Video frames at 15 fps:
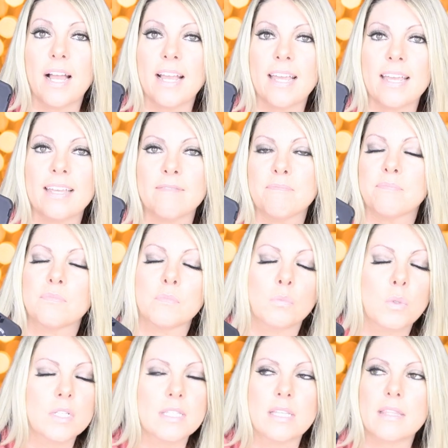I
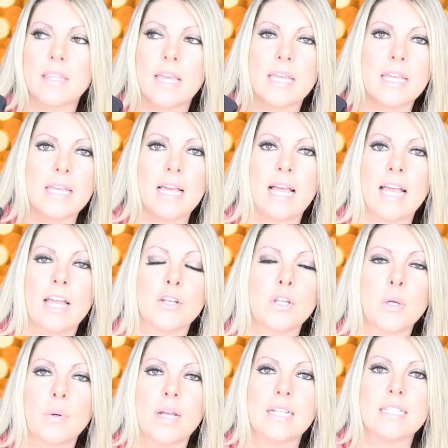wasn't thinking, I had
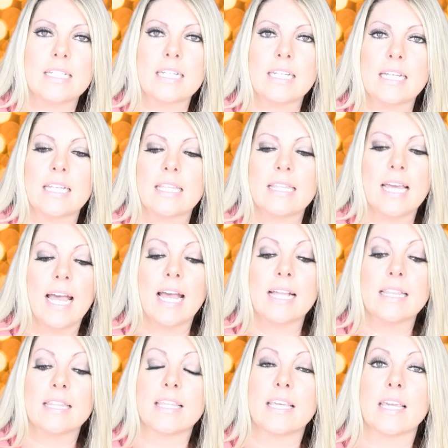no idea
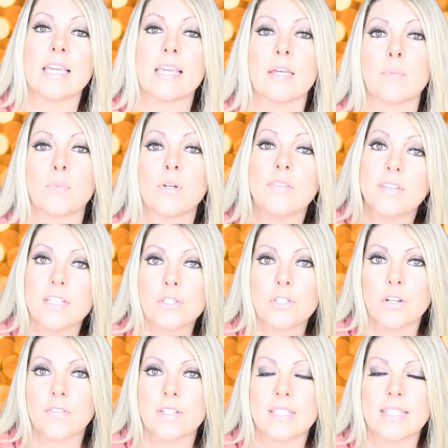that the previous
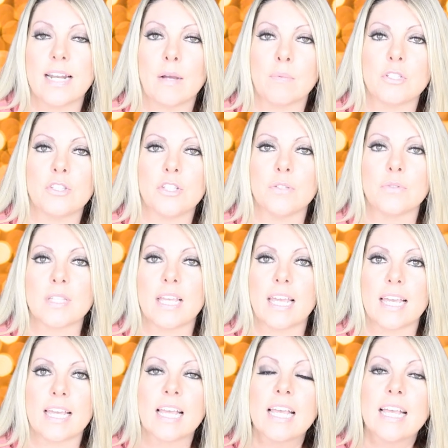service that I was
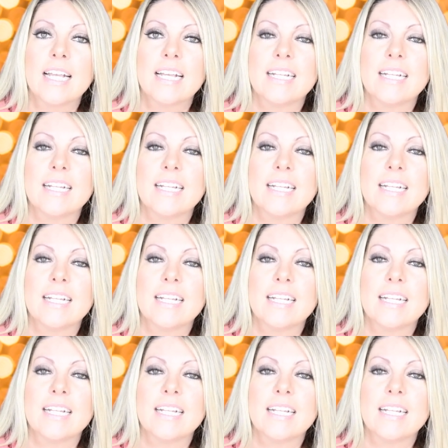using